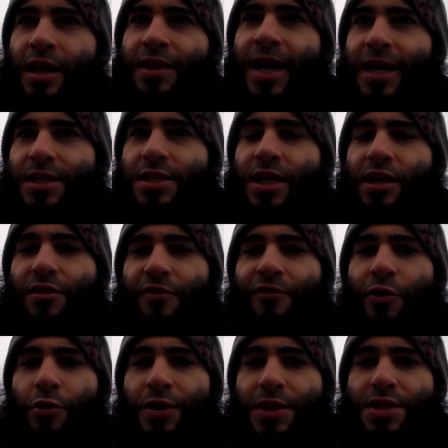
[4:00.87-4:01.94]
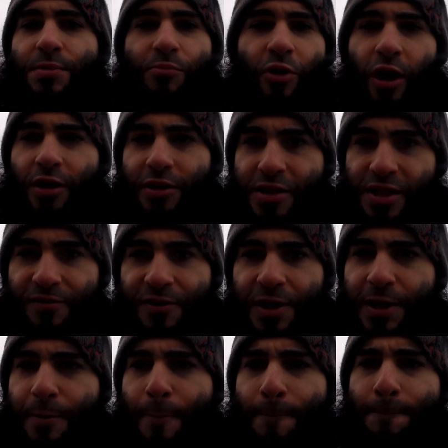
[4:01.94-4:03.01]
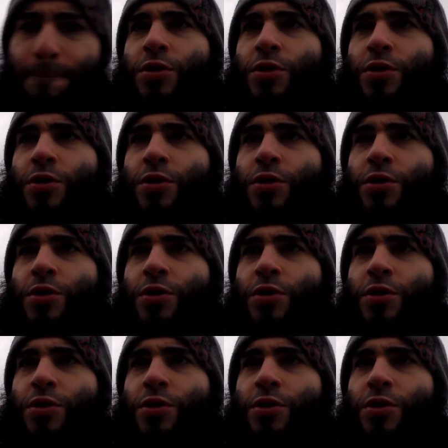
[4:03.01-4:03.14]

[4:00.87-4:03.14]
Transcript: in that state of focus and productivity.